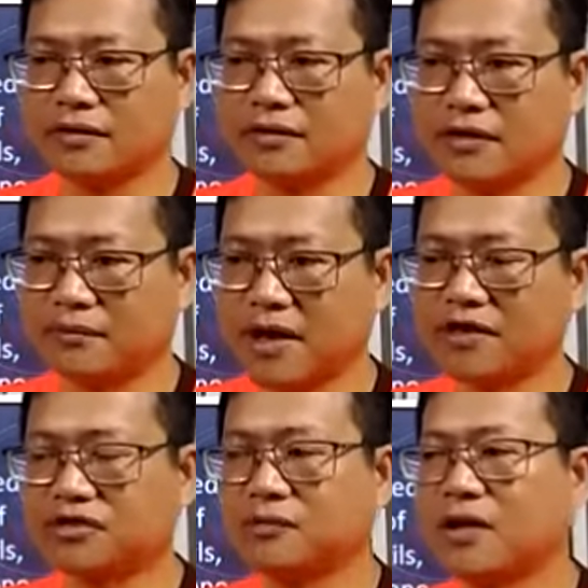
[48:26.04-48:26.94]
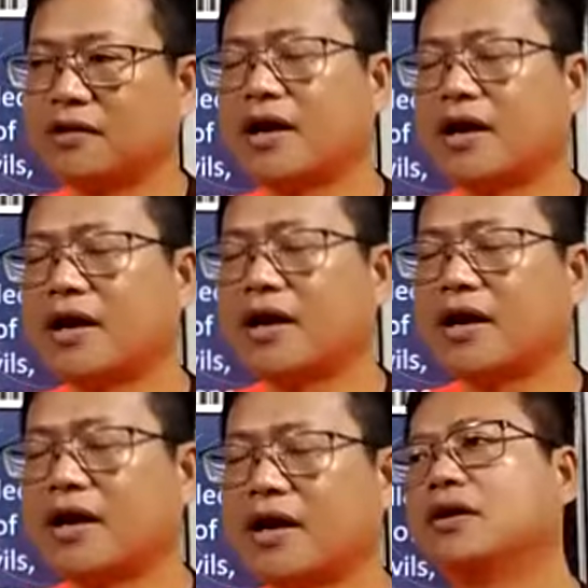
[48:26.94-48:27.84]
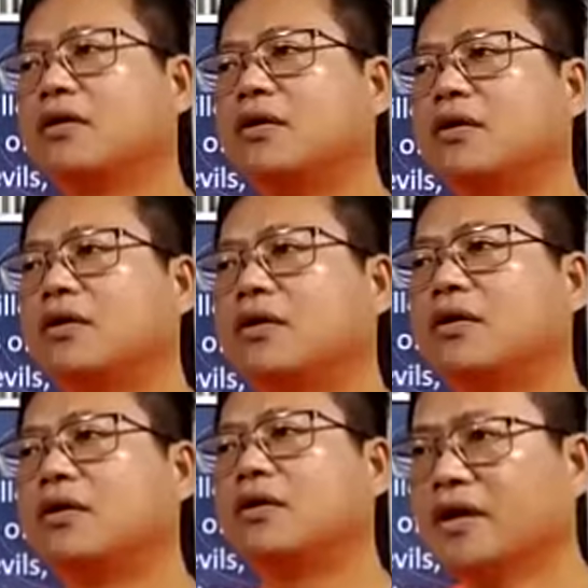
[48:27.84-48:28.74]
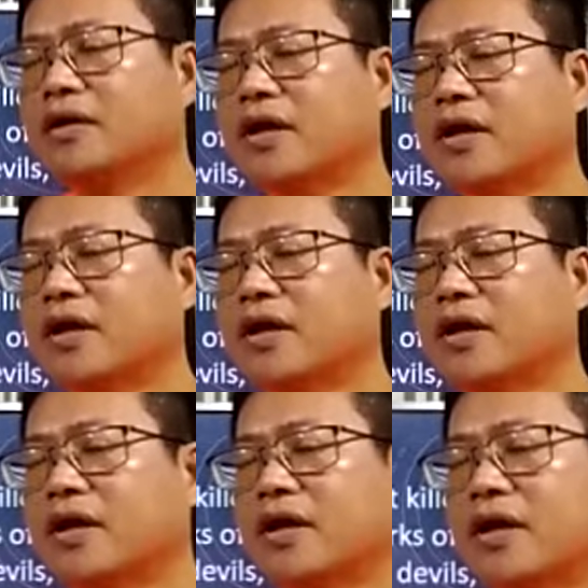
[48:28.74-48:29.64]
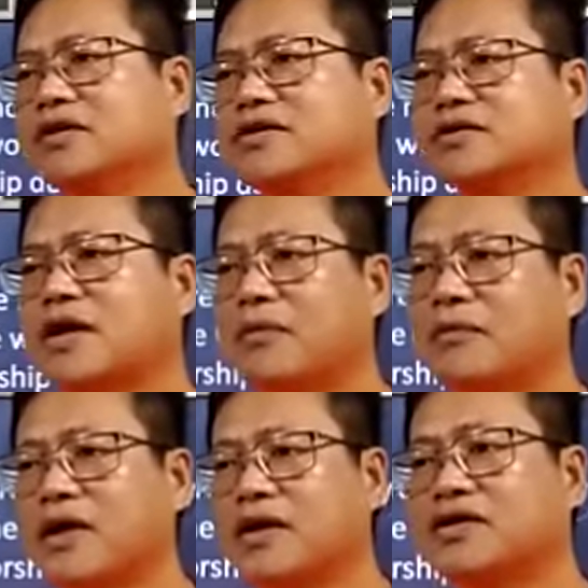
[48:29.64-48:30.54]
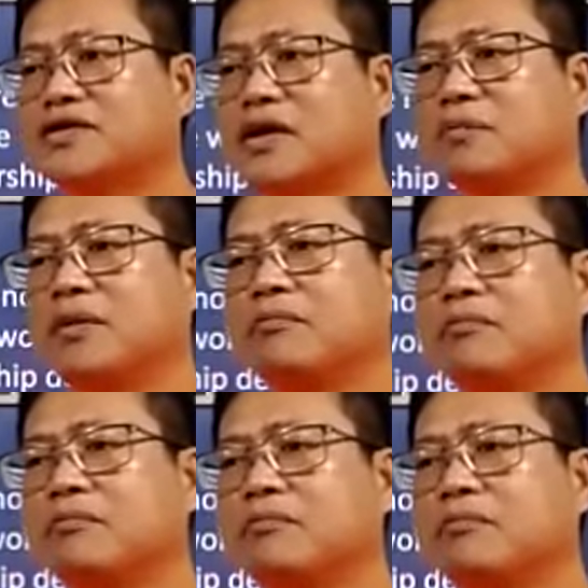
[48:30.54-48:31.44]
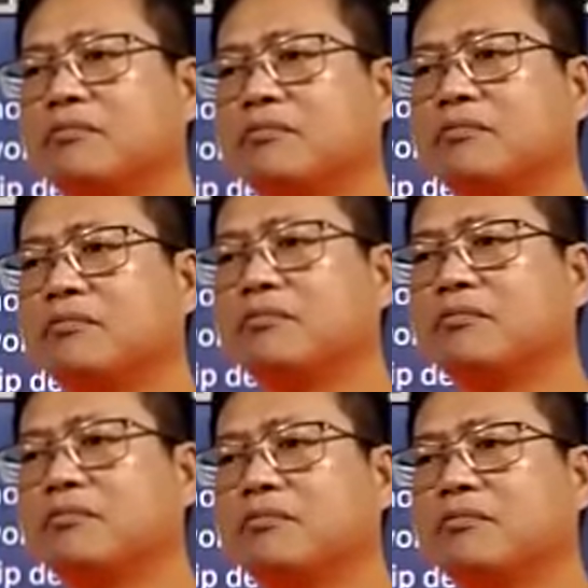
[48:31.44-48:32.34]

punishment, they are thrown here on earth. Now, why the angels, some of the angels have been bounded? Because what